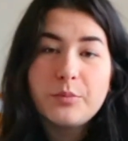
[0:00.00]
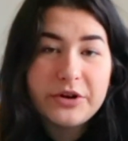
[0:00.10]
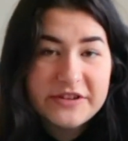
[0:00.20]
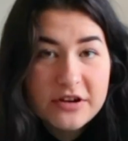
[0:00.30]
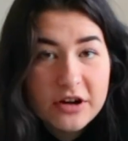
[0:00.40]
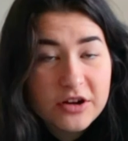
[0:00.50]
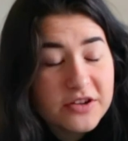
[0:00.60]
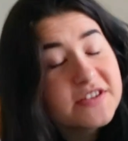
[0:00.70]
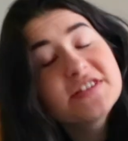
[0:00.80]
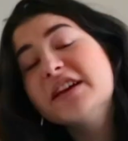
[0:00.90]
boys and
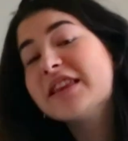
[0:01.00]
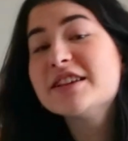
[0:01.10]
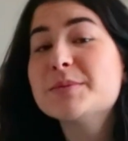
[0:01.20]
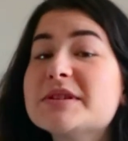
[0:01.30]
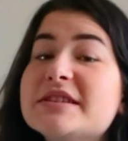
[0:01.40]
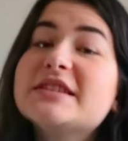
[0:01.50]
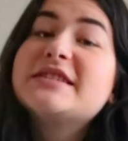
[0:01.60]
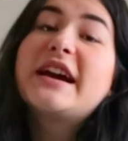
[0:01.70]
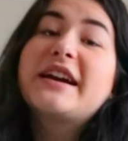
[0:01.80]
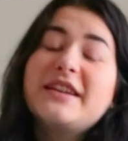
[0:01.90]
girls, this was the
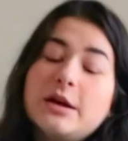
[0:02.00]
second